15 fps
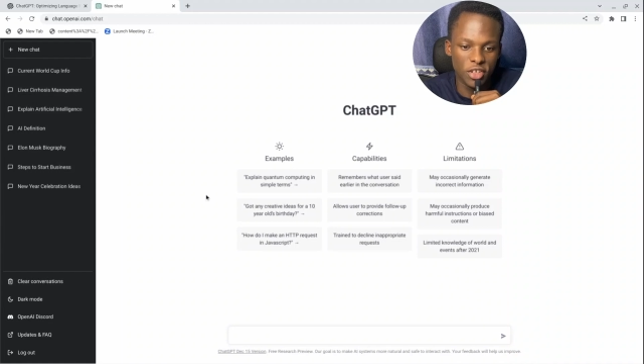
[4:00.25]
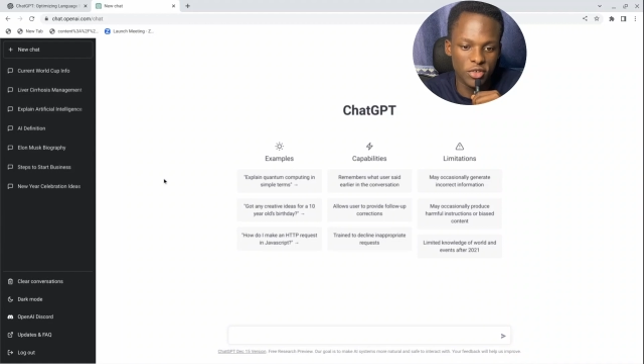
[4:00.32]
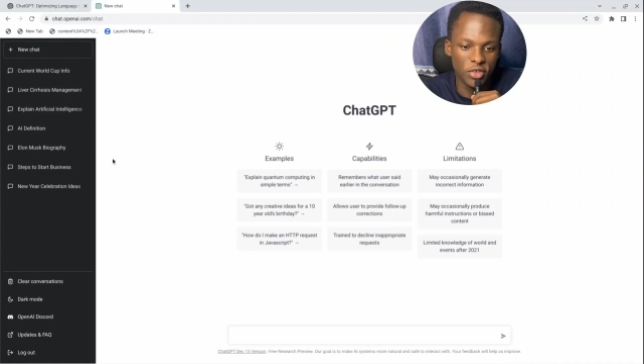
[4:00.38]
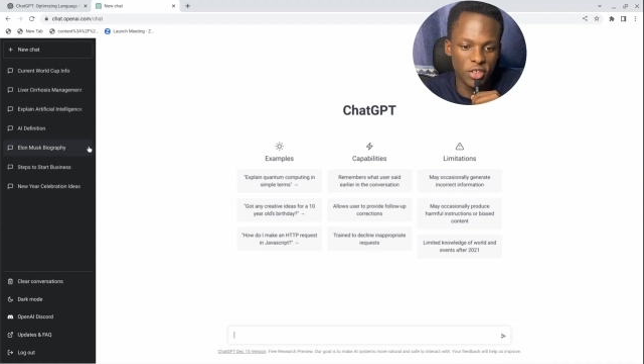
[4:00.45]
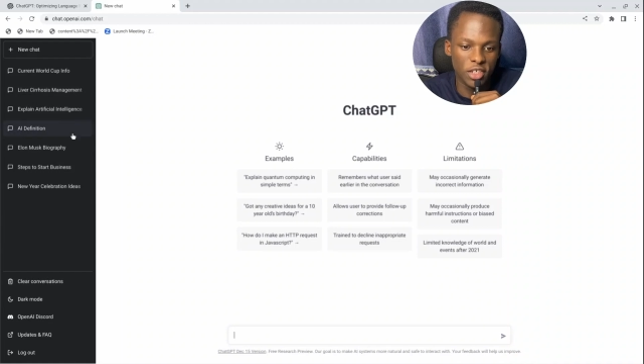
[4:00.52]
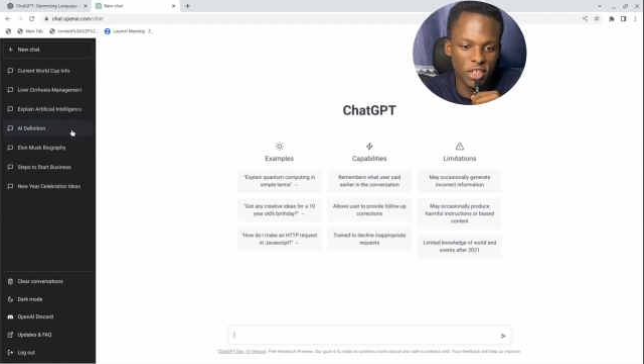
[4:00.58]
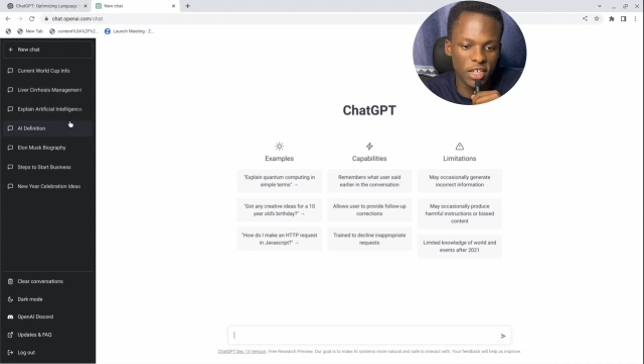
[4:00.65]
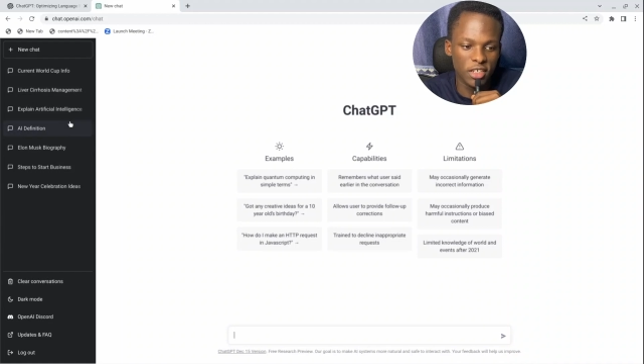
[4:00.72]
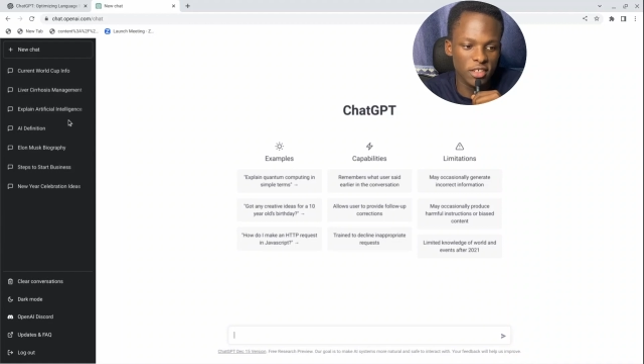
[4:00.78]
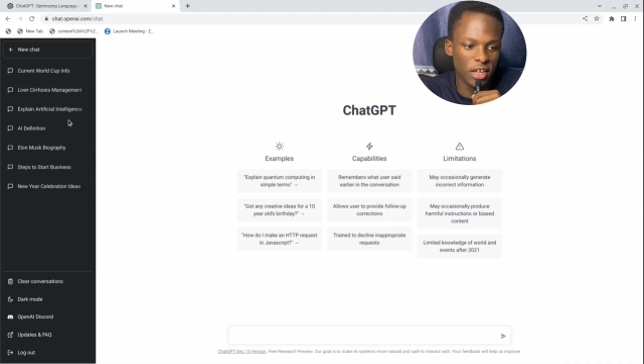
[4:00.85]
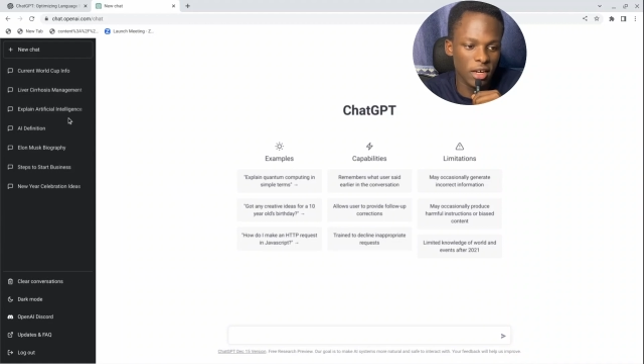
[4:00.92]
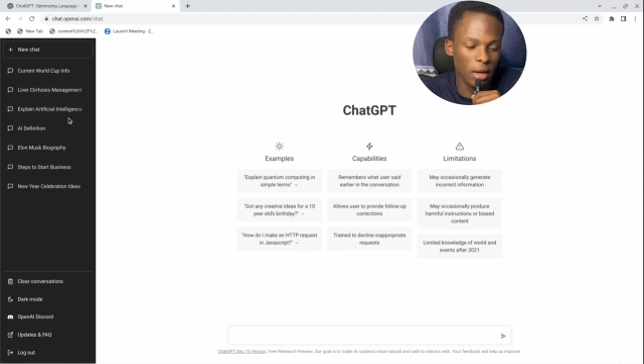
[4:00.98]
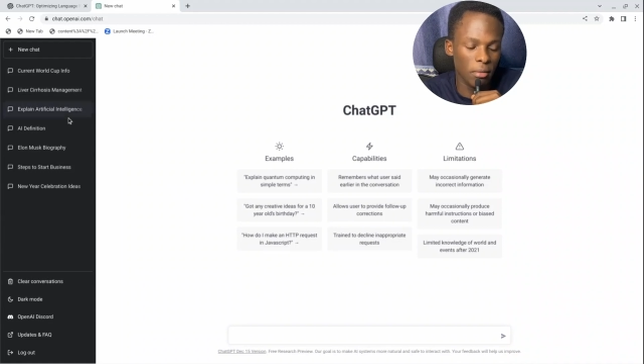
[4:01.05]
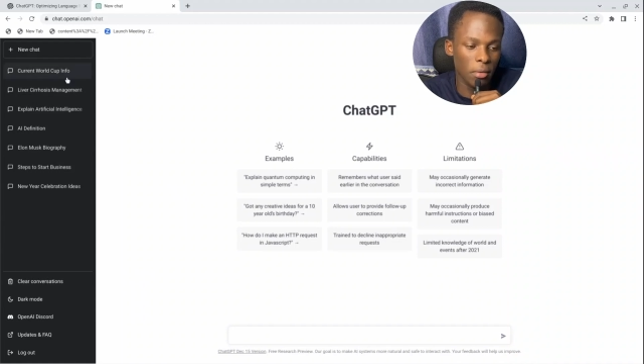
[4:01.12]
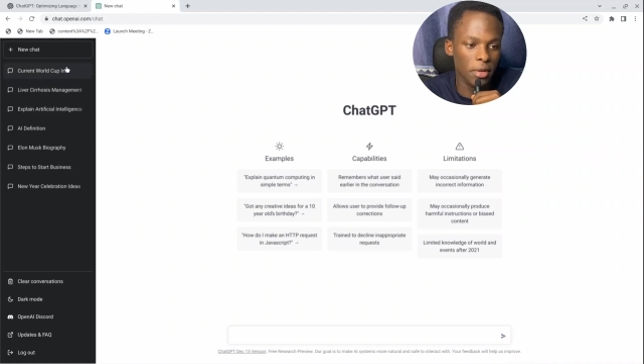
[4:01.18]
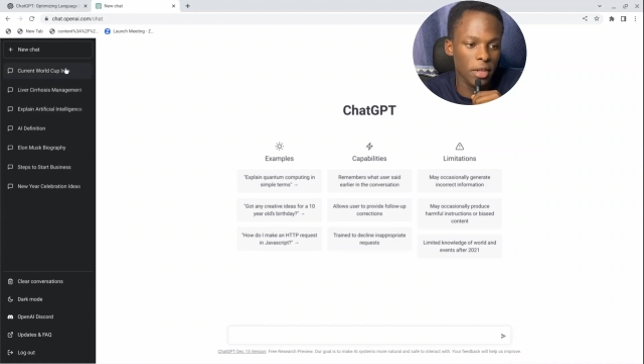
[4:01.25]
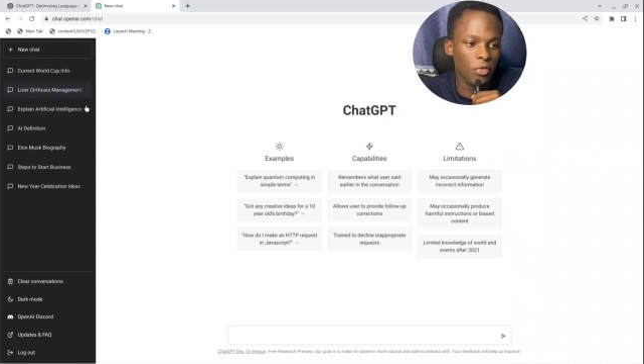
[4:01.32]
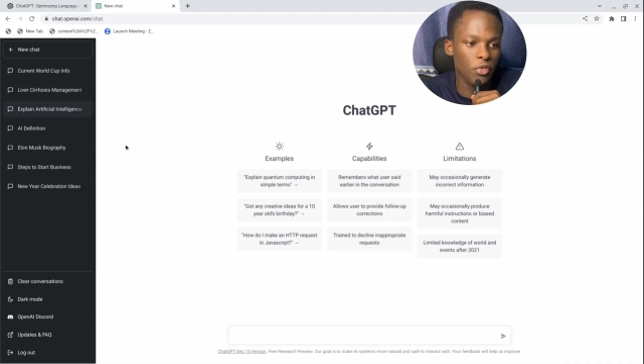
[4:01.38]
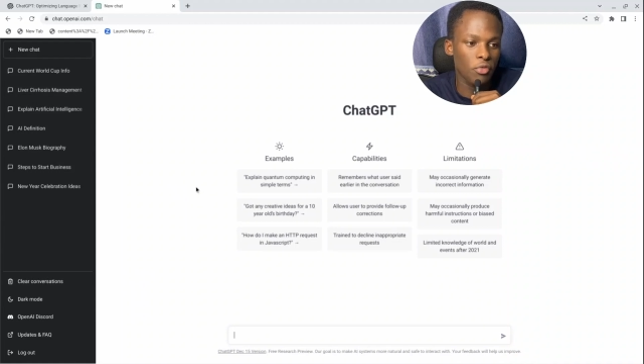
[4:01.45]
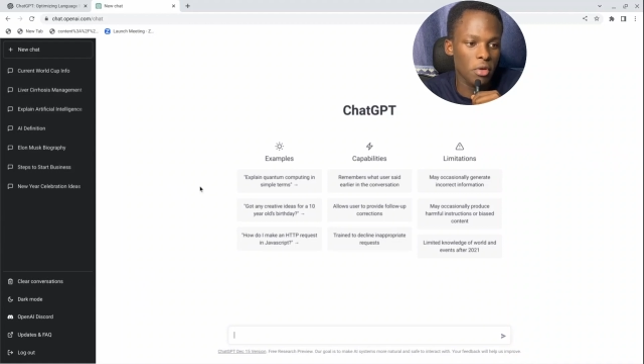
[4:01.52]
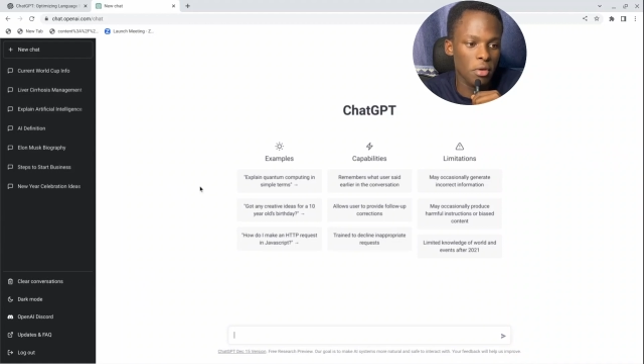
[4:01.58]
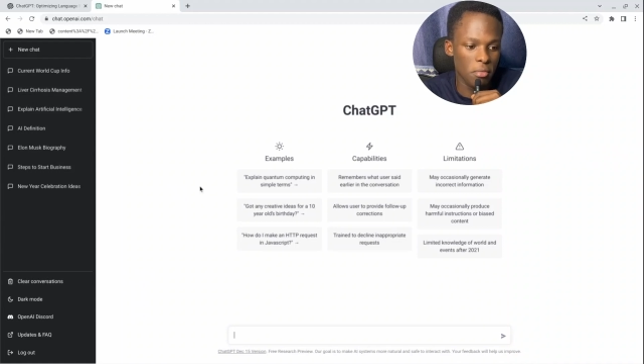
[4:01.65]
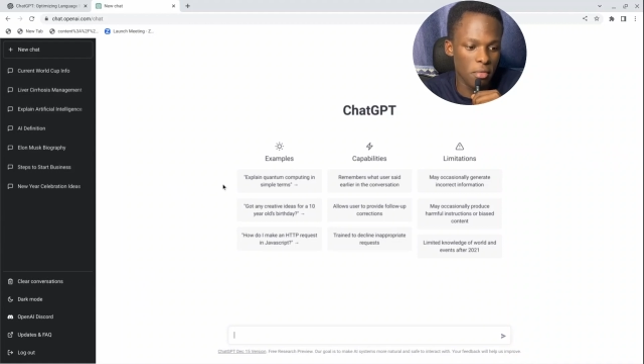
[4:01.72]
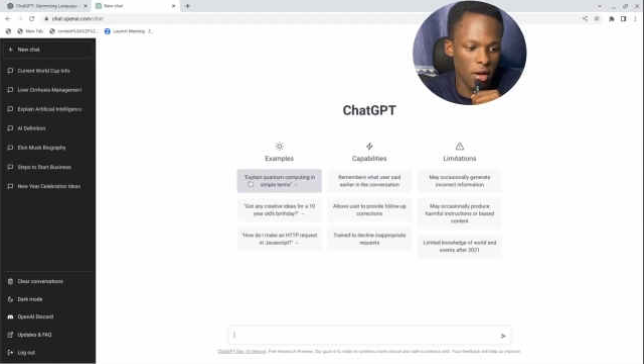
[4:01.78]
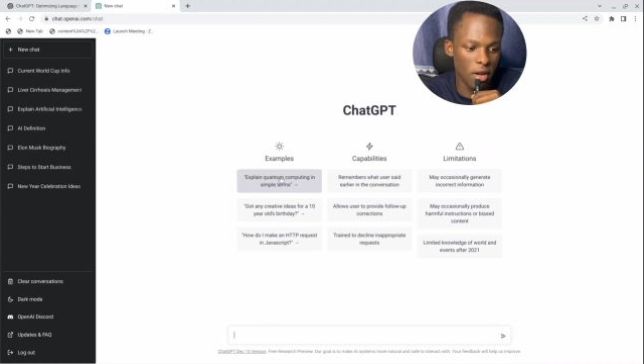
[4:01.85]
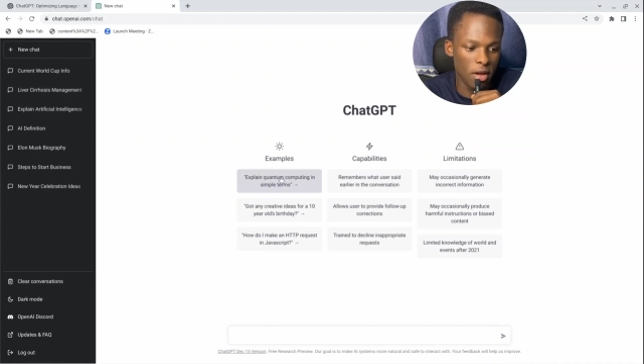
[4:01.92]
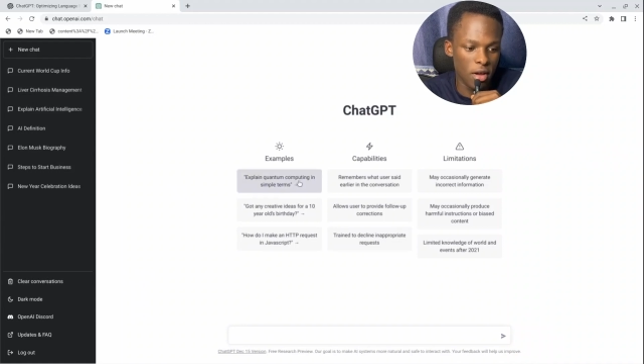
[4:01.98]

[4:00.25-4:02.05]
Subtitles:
So it has the capability to remember,